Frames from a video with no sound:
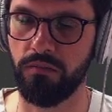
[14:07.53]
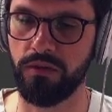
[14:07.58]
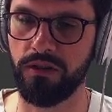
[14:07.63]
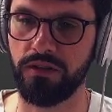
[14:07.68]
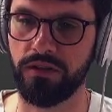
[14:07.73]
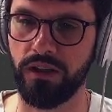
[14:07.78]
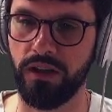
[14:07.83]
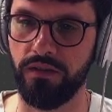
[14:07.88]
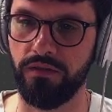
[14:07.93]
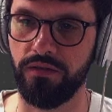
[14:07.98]

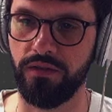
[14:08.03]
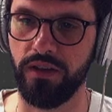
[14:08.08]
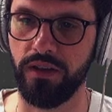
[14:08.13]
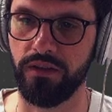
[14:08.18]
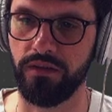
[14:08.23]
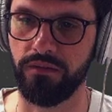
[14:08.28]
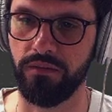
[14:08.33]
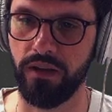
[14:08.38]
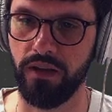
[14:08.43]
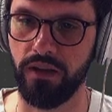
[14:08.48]
stuff
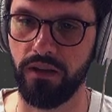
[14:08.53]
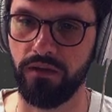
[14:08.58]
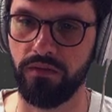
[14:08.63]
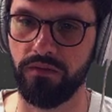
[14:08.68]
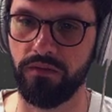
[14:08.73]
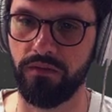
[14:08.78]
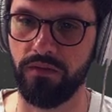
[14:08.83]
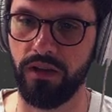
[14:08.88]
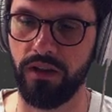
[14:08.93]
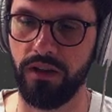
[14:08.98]
as well,
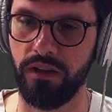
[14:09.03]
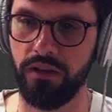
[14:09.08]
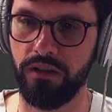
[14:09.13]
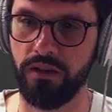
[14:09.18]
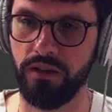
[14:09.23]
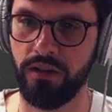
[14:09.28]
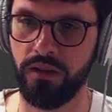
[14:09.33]
right?